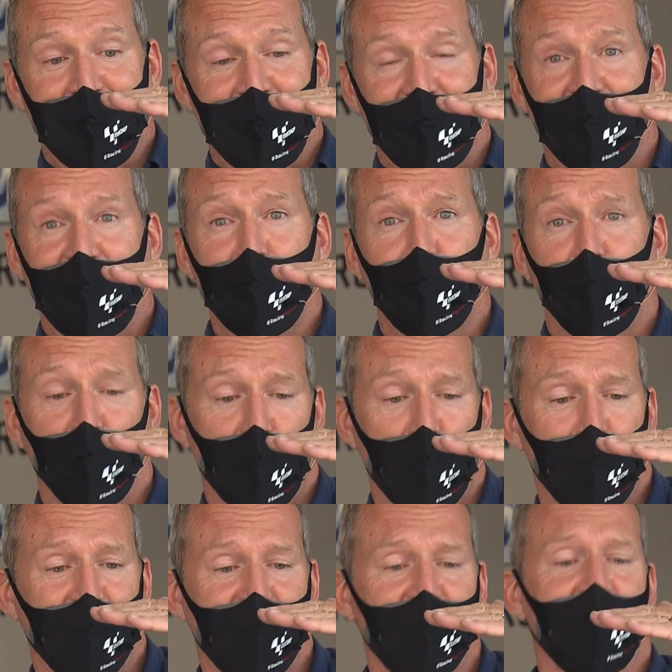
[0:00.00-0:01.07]
And that poor old
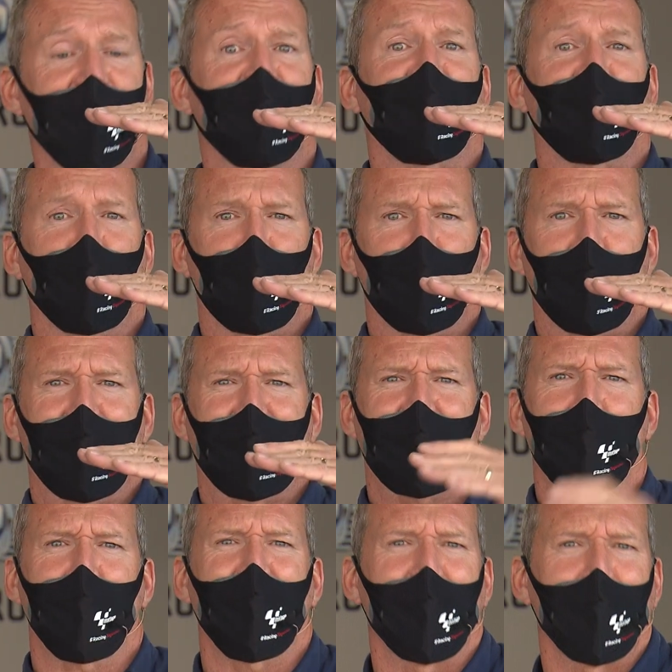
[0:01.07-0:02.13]
piston that's still trying to
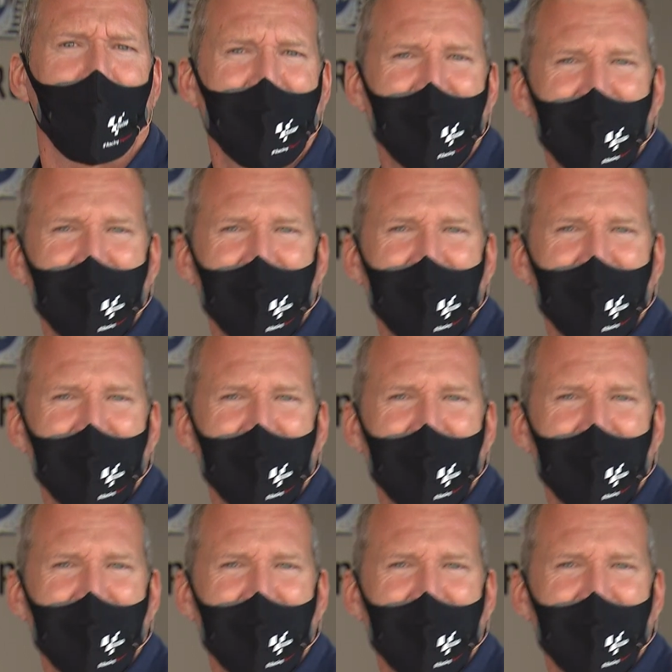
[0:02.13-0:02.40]
come up,